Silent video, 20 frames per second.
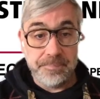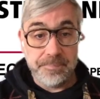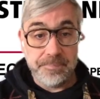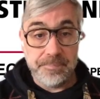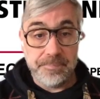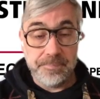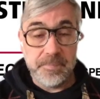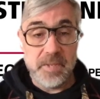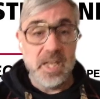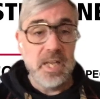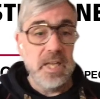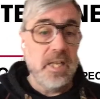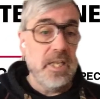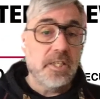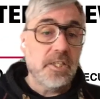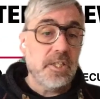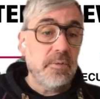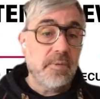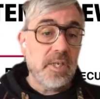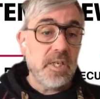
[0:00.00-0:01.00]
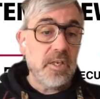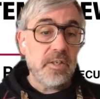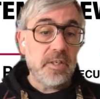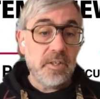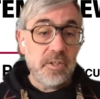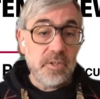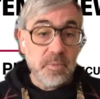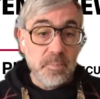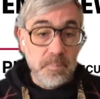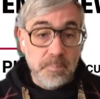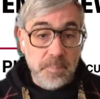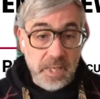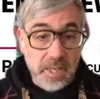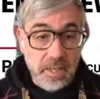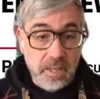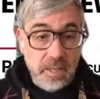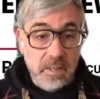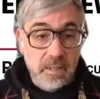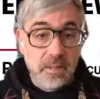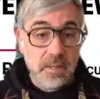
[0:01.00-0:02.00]
lead of Speculative Future
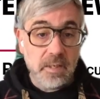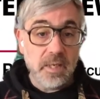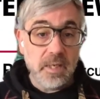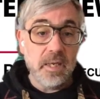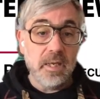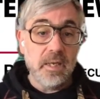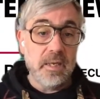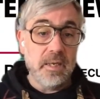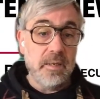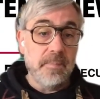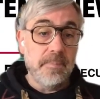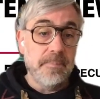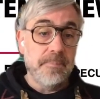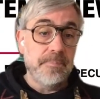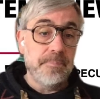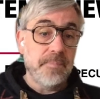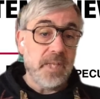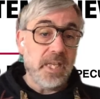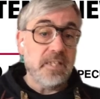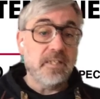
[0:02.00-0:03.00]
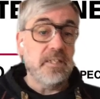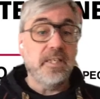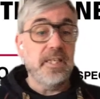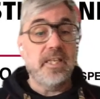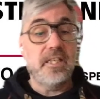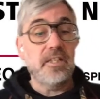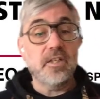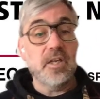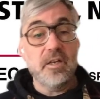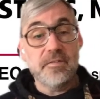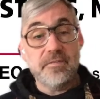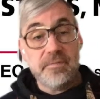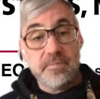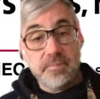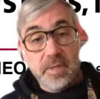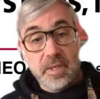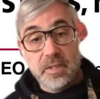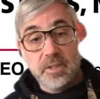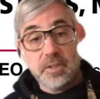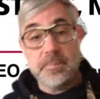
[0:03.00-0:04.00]
Amsterdam, I think that
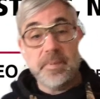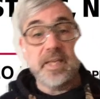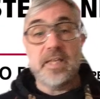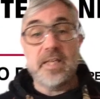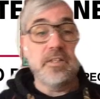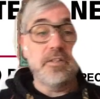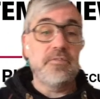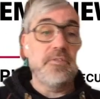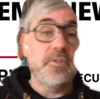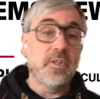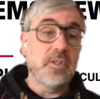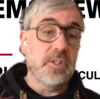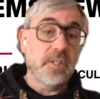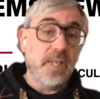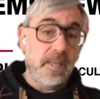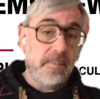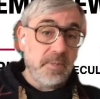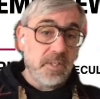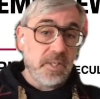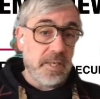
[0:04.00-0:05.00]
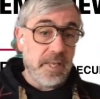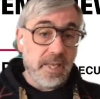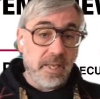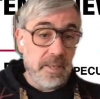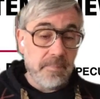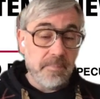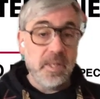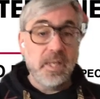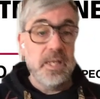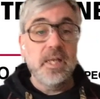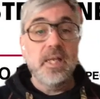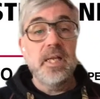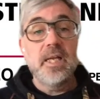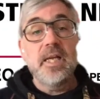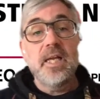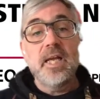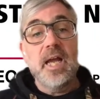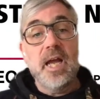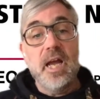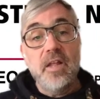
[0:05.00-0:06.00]
Speculative Future is
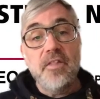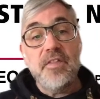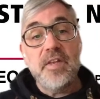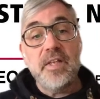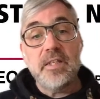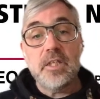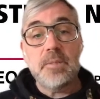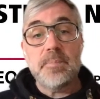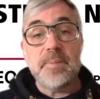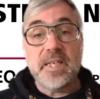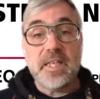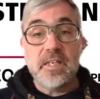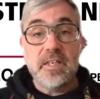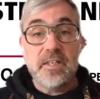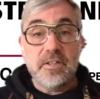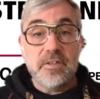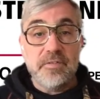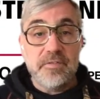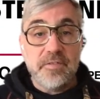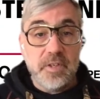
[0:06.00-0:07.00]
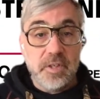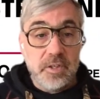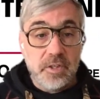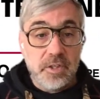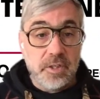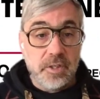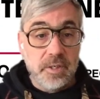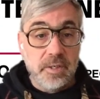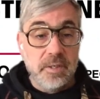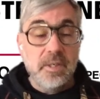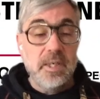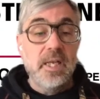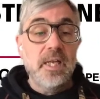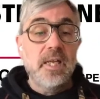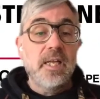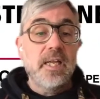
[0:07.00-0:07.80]
value-driven. I think that's